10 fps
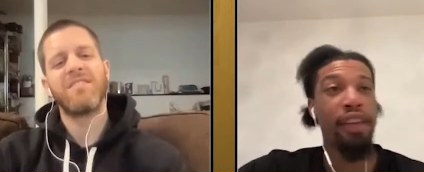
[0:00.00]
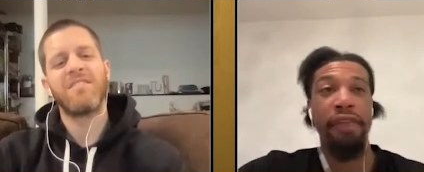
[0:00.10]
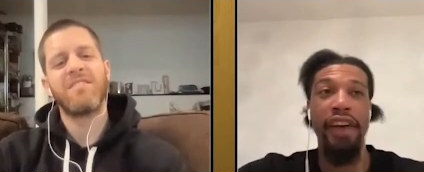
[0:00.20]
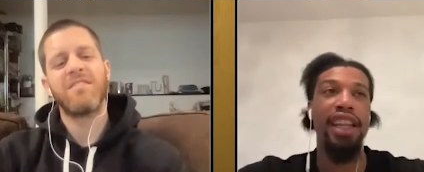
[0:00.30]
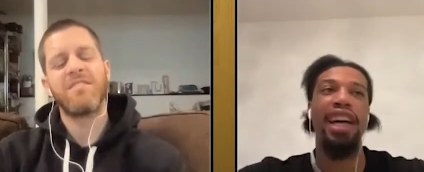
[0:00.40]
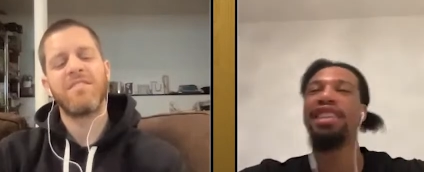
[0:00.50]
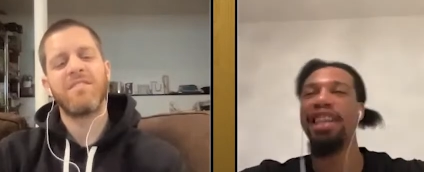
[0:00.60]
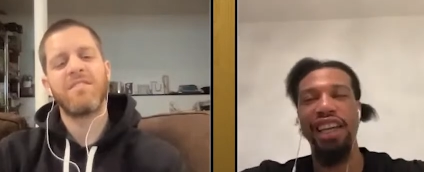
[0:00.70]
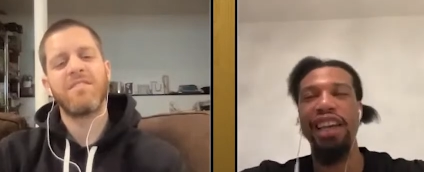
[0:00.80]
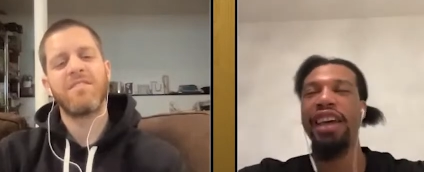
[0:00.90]
Speaker 1: the fan, like
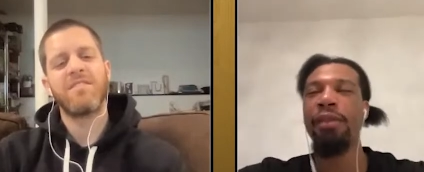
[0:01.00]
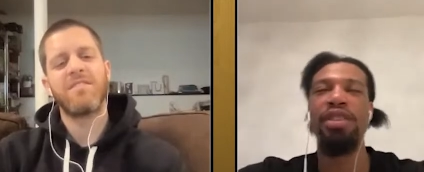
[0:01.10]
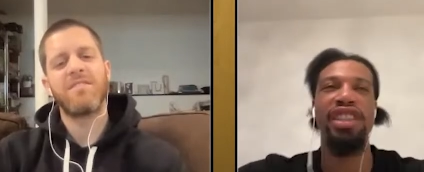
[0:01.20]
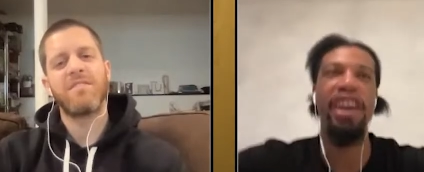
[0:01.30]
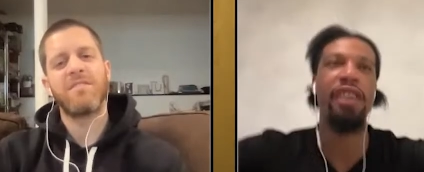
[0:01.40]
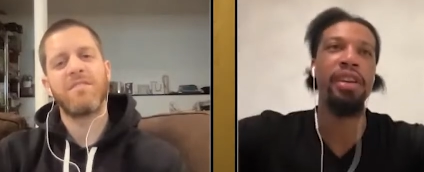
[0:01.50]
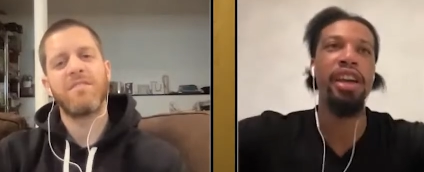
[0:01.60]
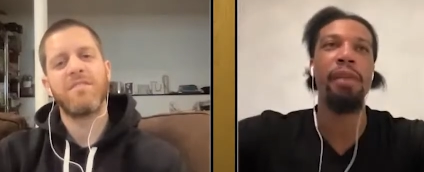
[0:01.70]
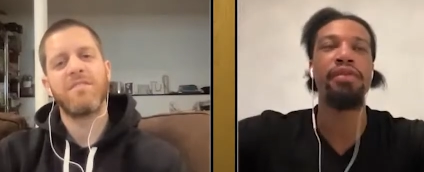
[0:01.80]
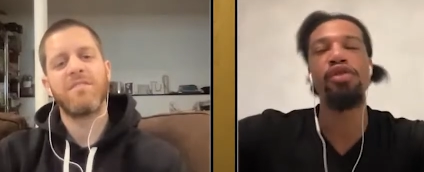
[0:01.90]
they, they they was tearing
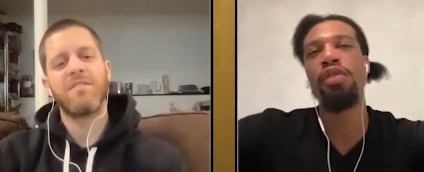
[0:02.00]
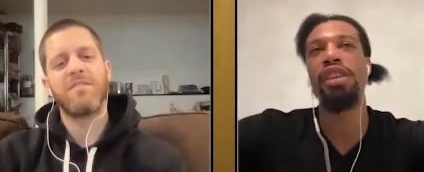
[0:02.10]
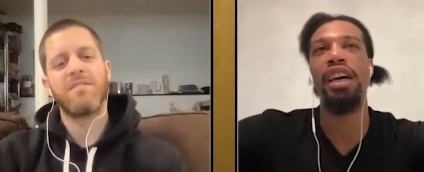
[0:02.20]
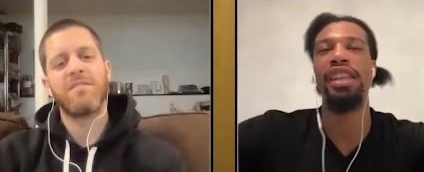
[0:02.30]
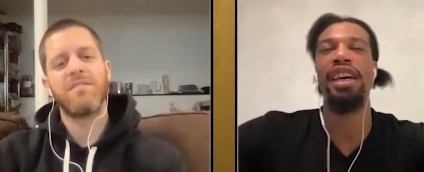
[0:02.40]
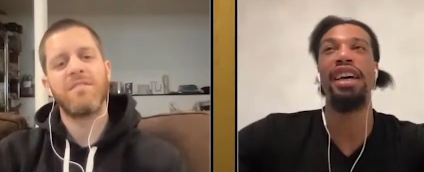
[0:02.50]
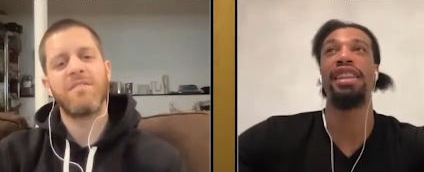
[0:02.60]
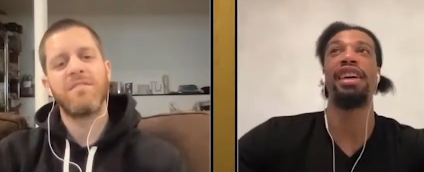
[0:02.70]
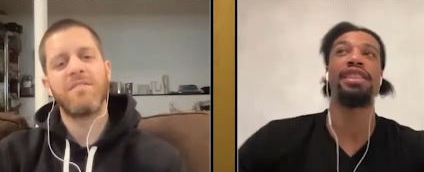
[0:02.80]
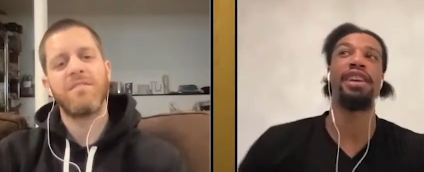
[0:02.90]
me up too at, at, the,
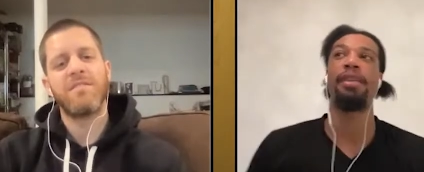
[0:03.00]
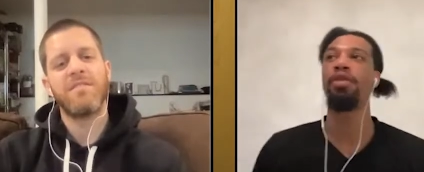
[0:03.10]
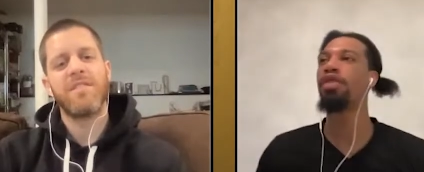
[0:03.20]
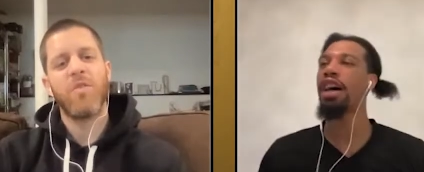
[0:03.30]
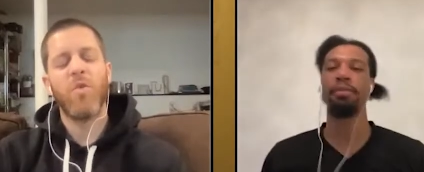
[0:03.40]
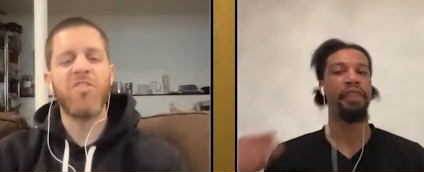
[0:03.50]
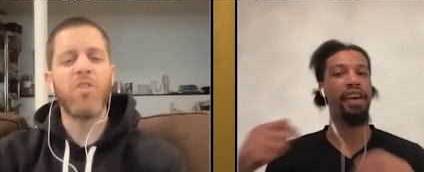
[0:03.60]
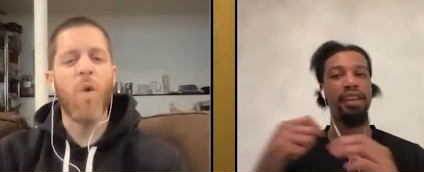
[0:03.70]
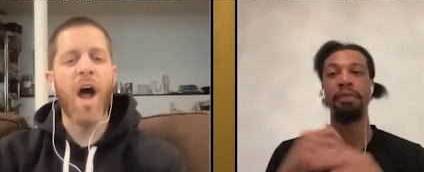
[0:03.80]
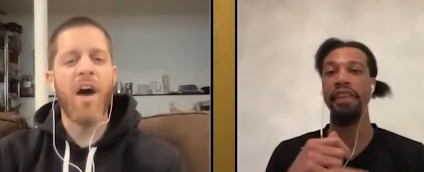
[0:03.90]
at that time. You know, what's the,
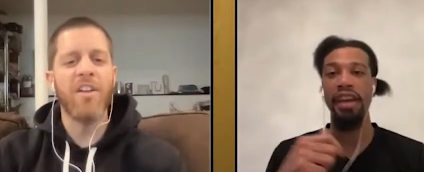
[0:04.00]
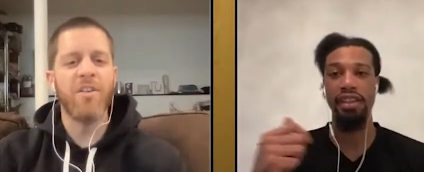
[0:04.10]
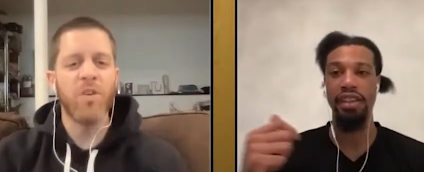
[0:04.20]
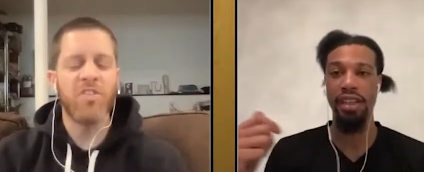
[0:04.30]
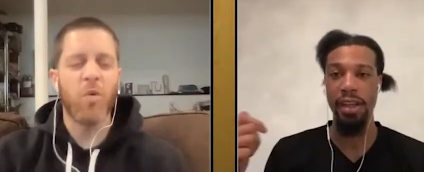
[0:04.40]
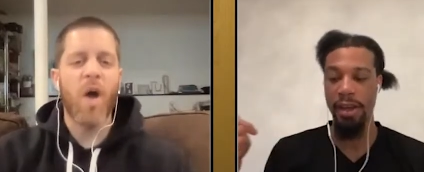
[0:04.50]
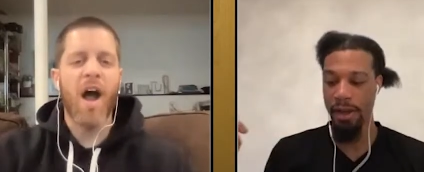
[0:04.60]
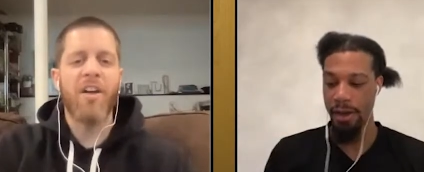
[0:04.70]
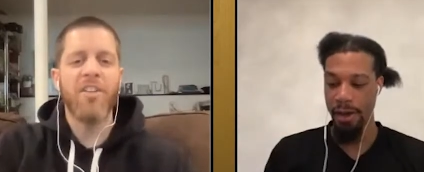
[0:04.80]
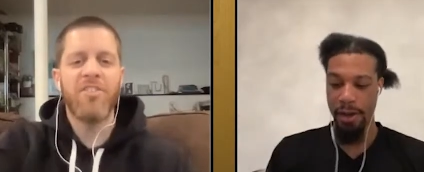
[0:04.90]
the wildest? Fans.
Speaker 2: What's the
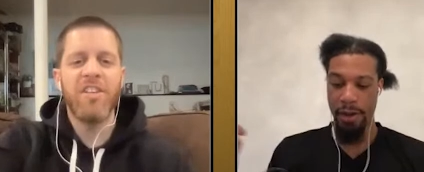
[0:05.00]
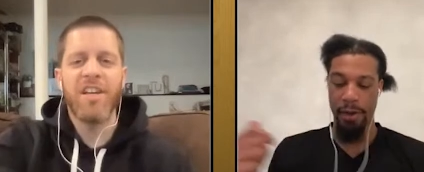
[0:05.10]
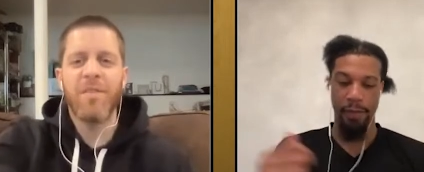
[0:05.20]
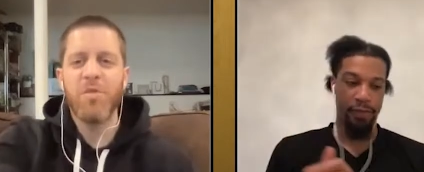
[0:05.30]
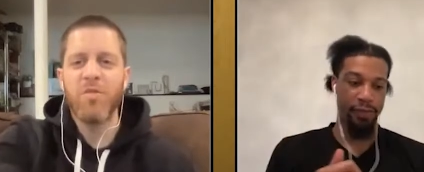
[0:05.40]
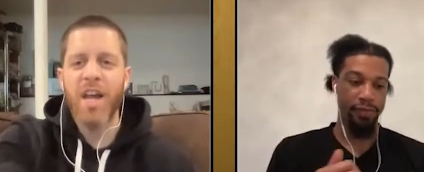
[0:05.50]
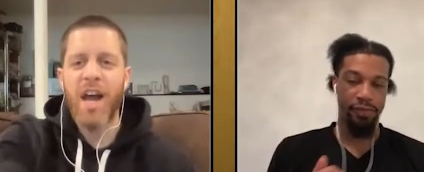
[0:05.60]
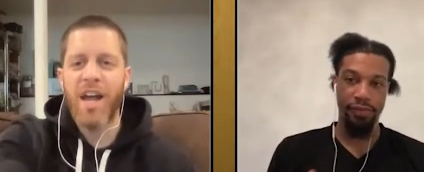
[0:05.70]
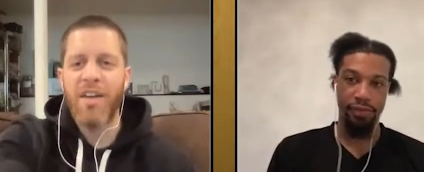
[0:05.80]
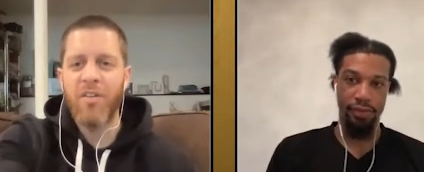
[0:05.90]
wildest DM you
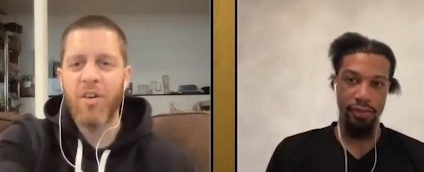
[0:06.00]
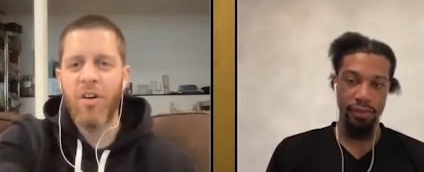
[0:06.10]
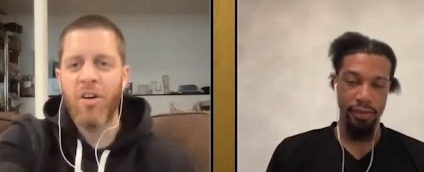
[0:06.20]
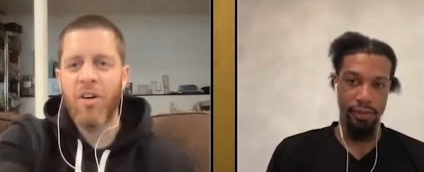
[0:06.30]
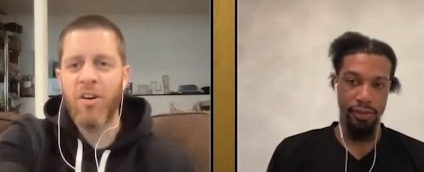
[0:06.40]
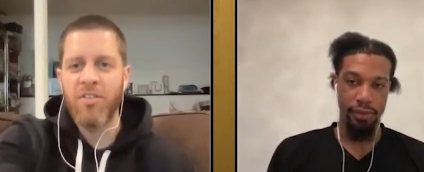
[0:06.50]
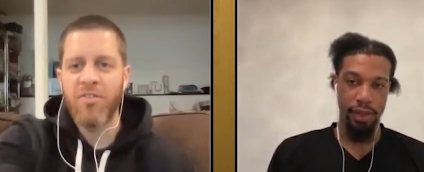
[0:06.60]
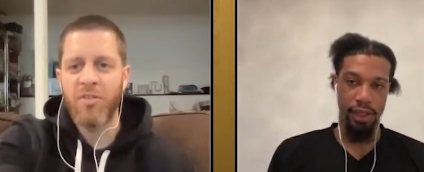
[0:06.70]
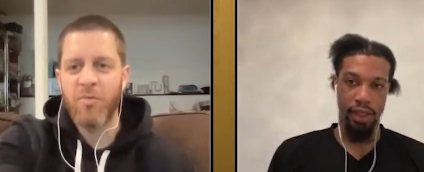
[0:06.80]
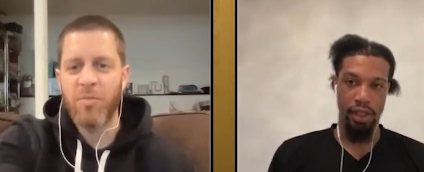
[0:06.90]
got or,
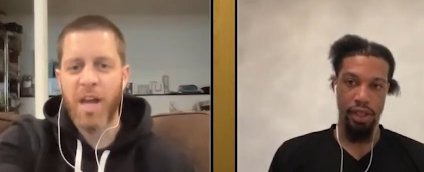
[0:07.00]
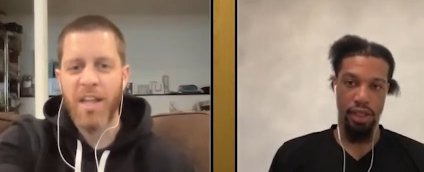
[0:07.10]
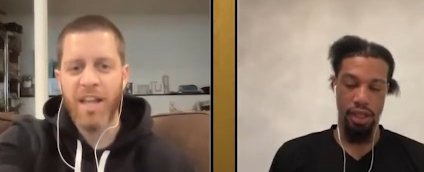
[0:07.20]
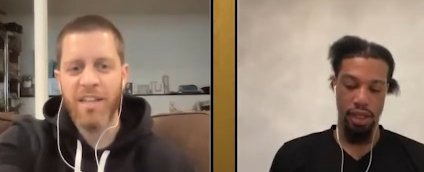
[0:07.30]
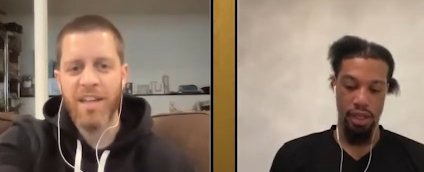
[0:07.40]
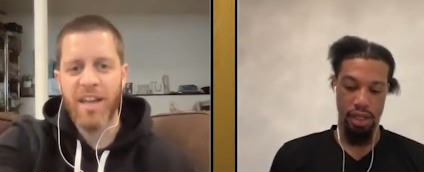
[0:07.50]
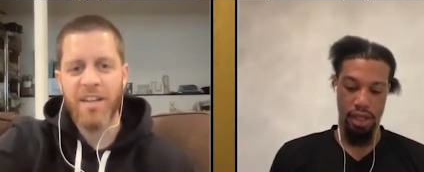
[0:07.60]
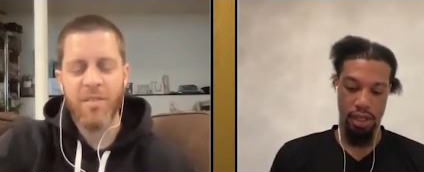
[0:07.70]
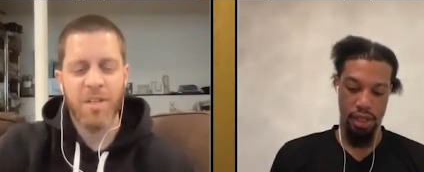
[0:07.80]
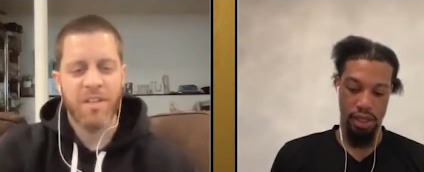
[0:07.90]
from somebody like that?
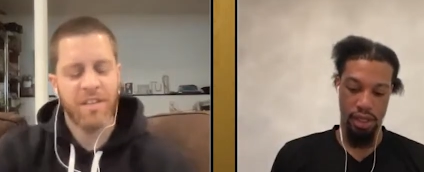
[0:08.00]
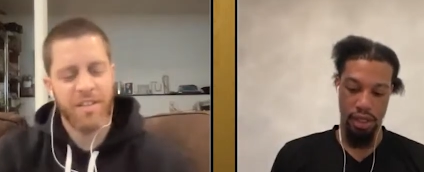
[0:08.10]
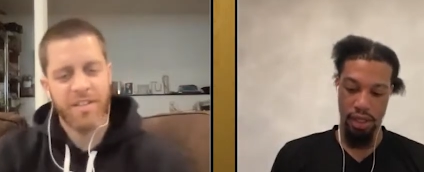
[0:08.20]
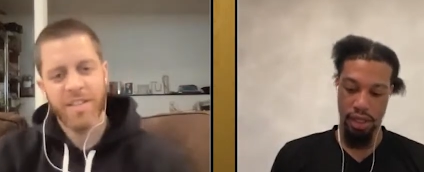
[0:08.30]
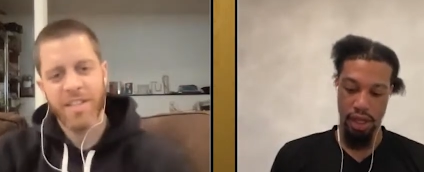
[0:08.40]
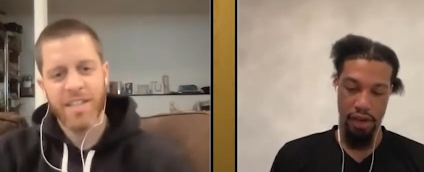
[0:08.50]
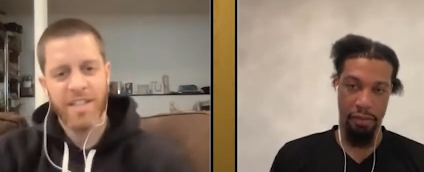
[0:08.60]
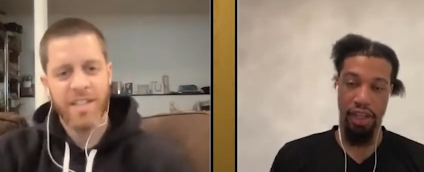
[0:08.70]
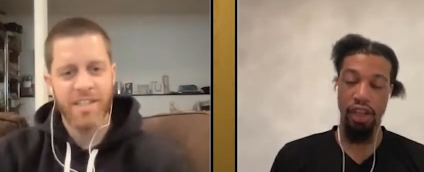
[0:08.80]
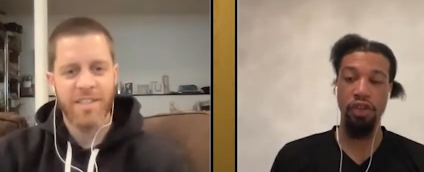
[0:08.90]
You know what I mean?
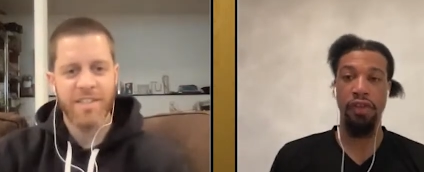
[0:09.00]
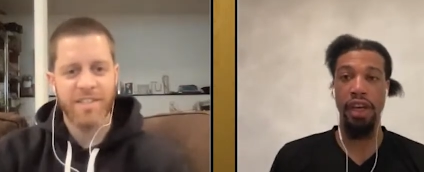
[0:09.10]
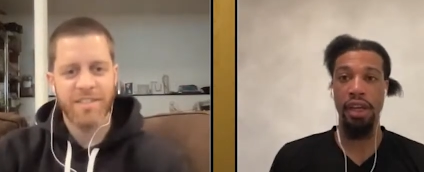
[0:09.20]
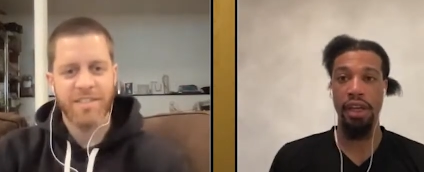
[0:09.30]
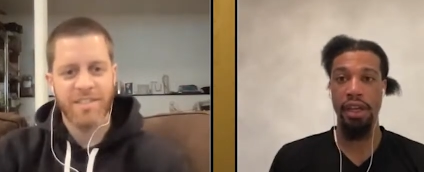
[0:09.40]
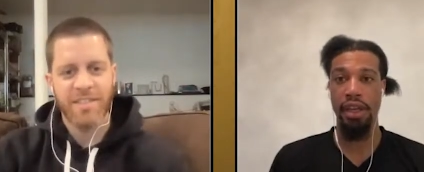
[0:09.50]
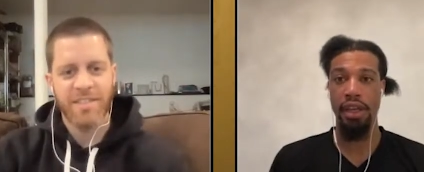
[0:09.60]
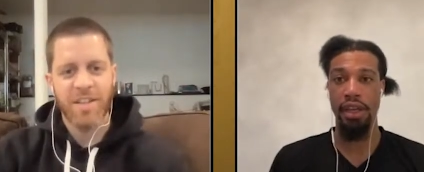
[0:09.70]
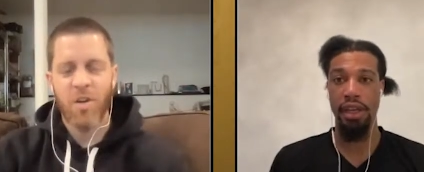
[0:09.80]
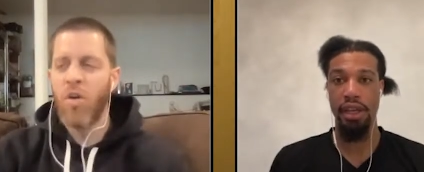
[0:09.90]
From a Cuse fan,
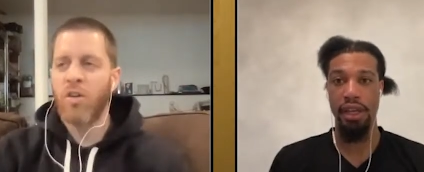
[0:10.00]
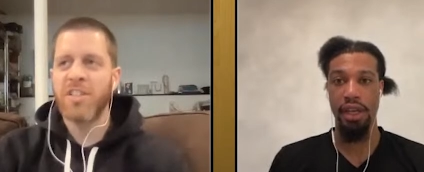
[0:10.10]
or, or,